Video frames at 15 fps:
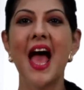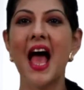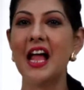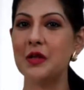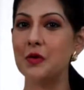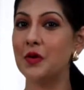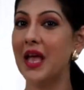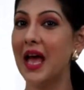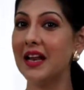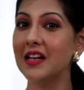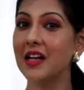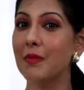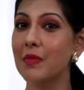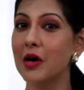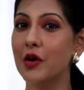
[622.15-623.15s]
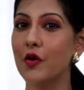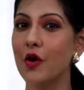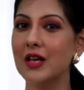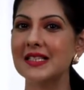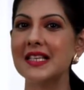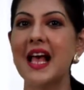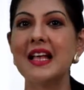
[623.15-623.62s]
and you can come
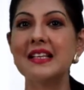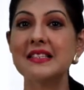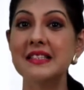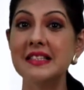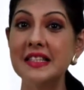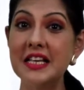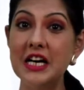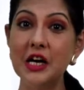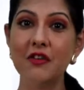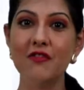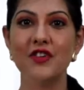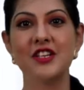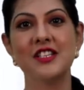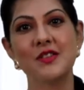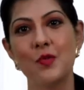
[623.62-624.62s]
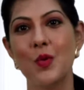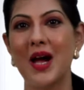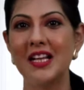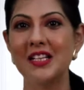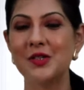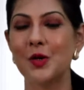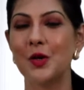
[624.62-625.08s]
across as nervous
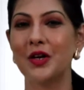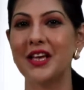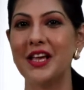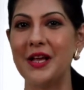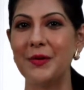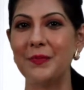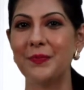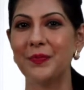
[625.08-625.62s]
while talking.